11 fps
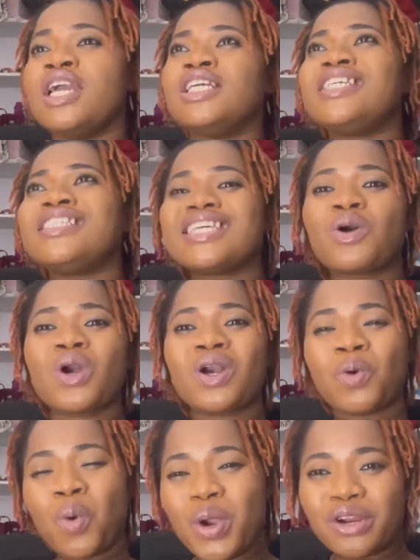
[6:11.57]
She's the
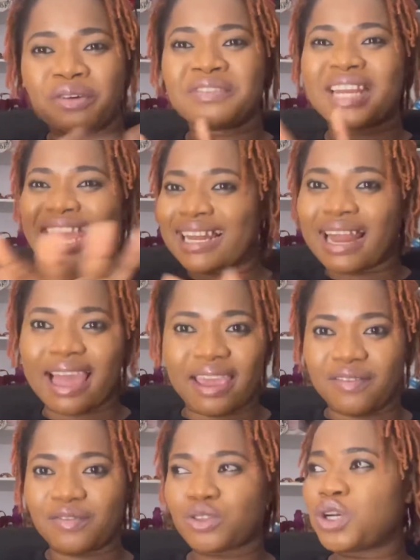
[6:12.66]
queen of
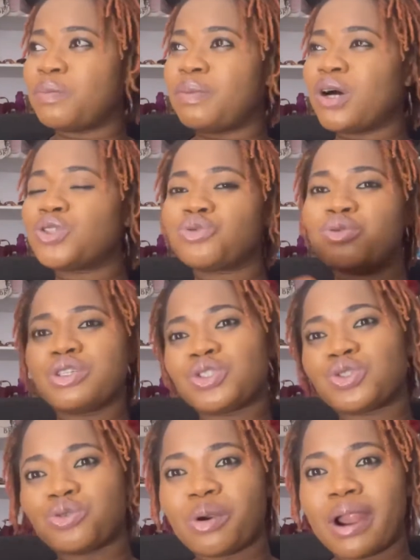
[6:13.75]
nightlife. Talk about
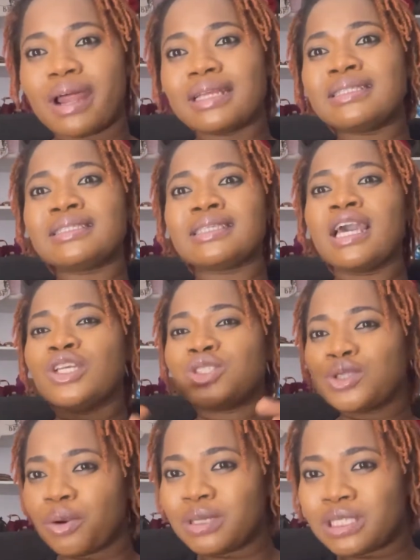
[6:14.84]
restaurants,
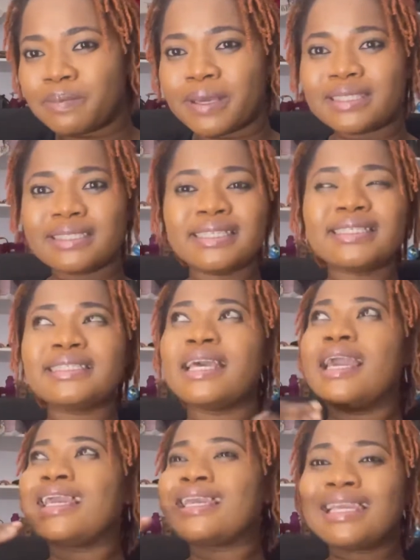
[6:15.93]
tourist spaces,
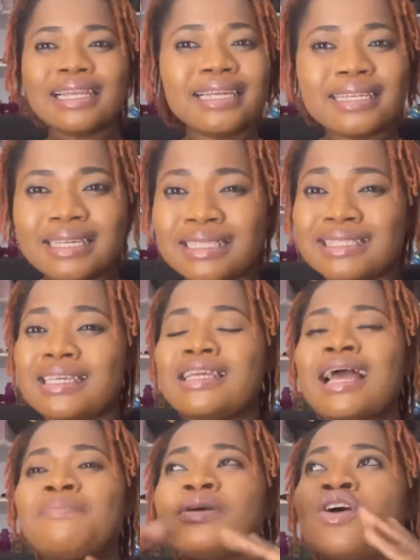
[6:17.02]
killing it.
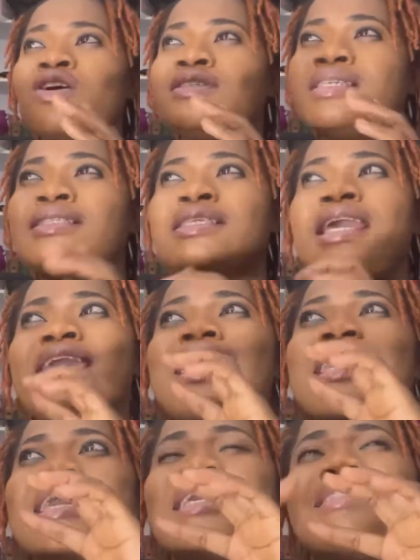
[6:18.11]
Because it's
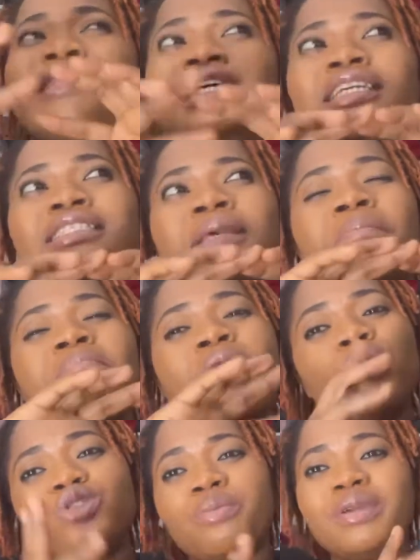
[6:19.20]
a
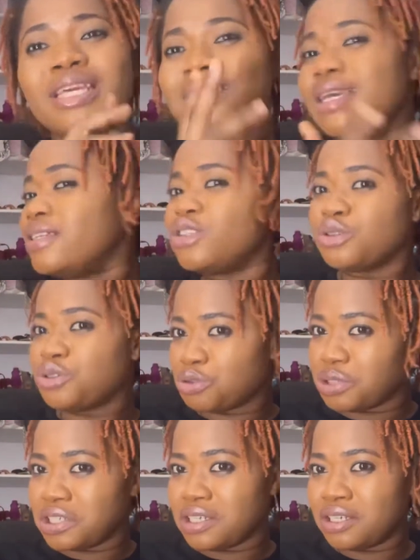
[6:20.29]
male-dominated
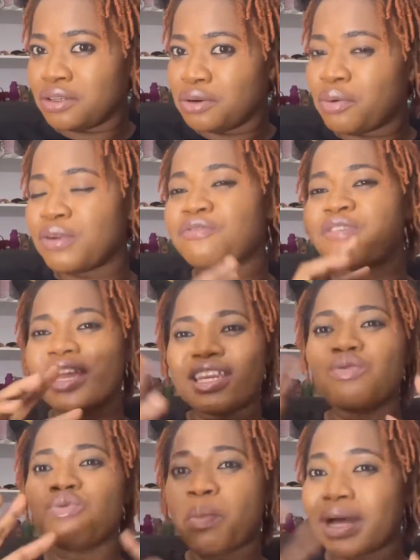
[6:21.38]
industry. You know, when you find
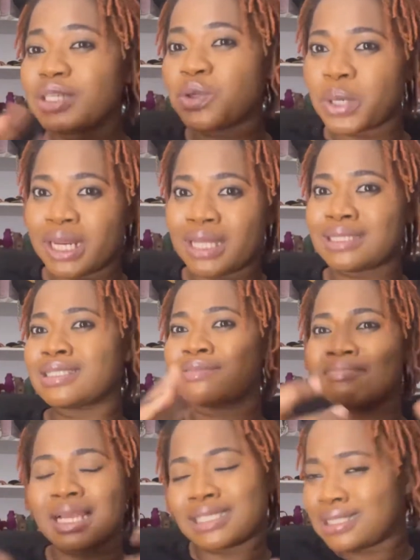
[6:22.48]
a woman doing it,
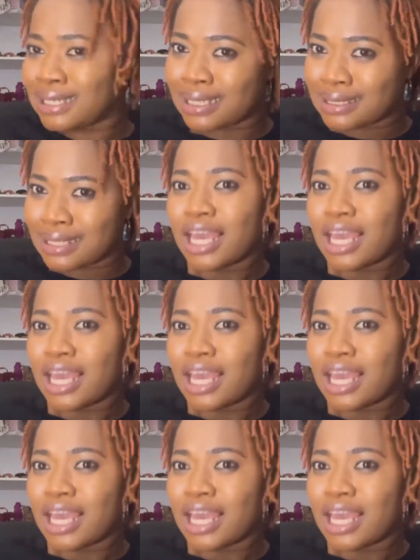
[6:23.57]
smashing it,